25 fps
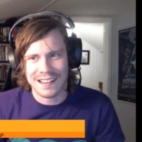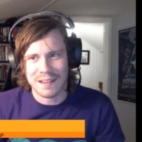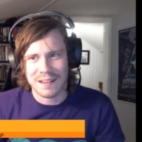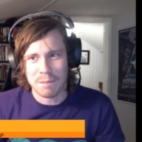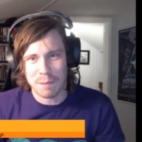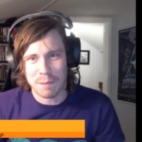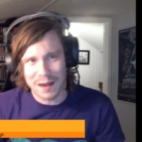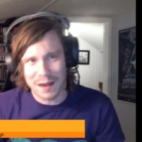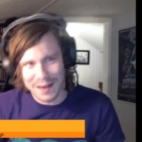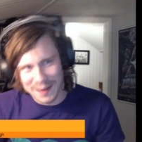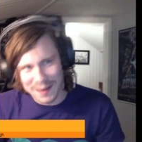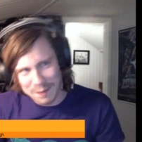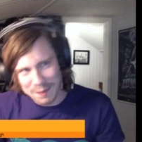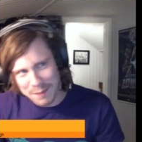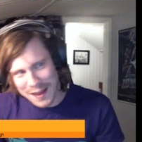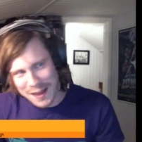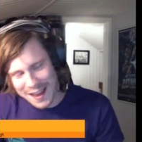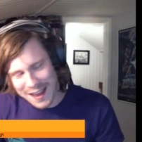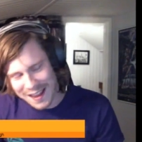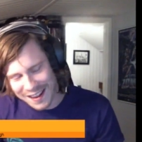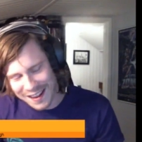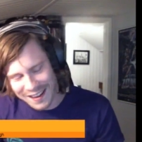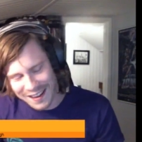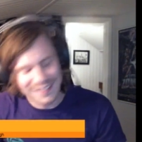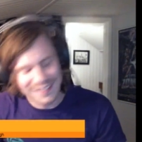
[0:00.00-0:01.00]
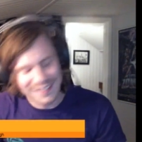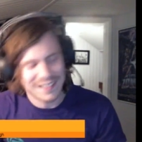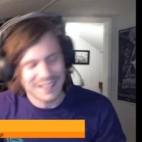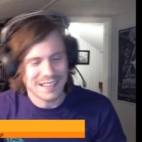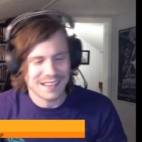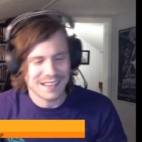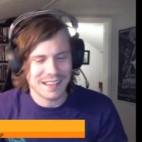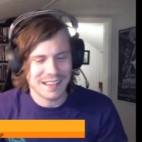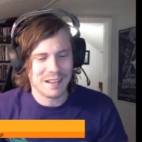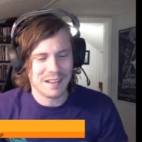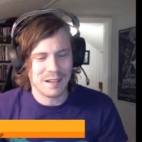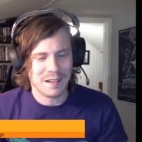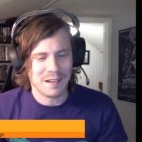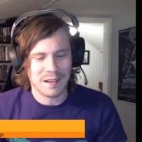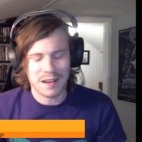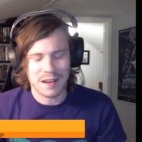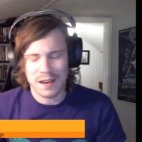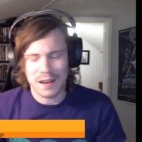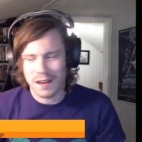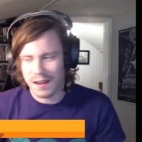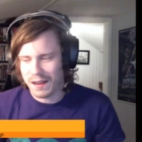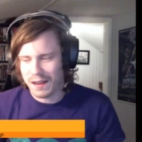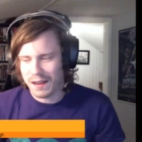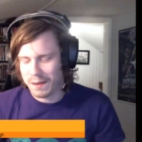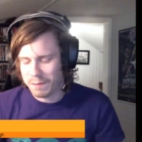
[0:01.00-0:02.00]
Mighty Max. You know,
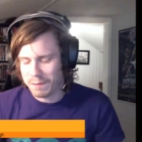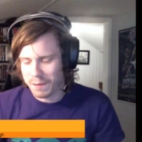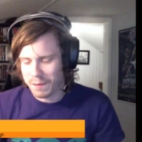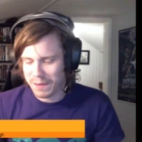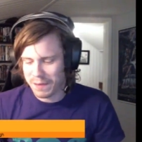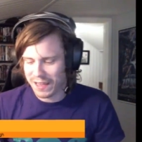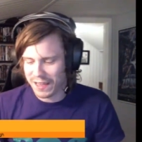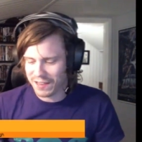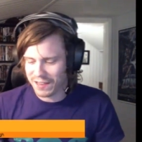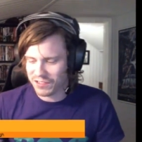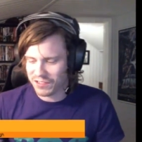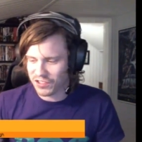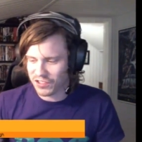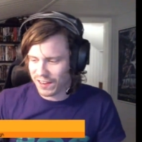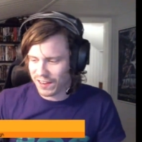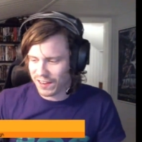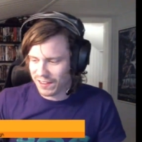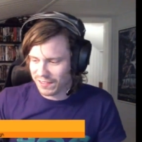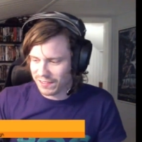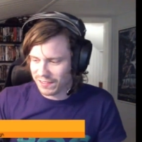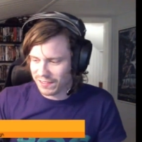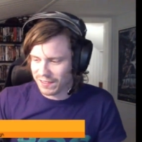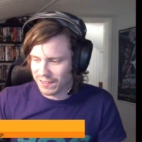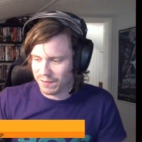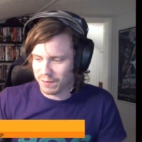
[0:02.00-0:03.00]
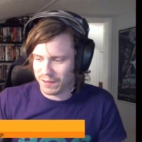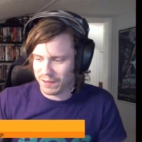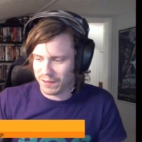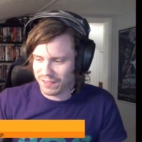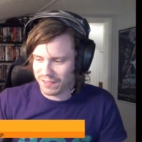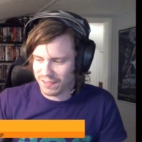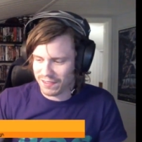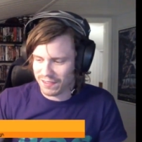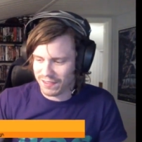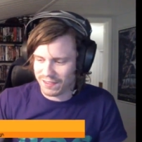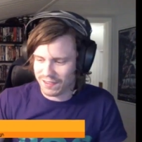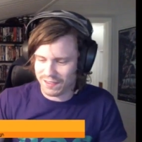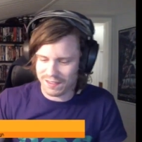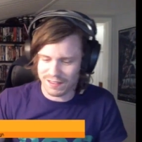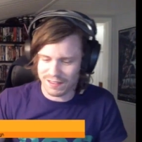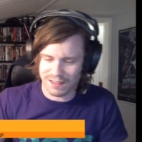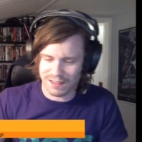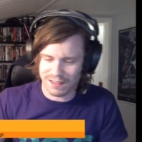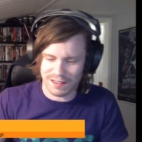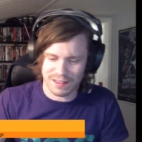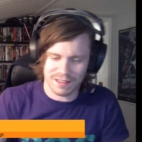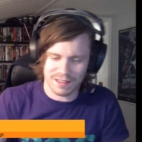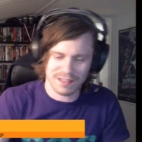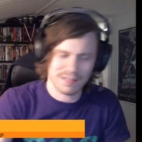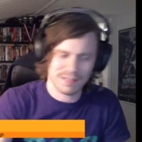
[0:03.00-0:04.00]
I, am a man child with
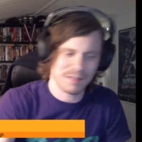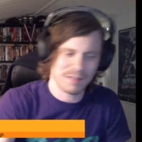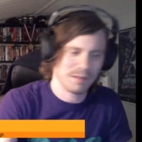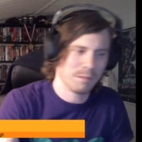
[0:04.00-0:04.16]
uh,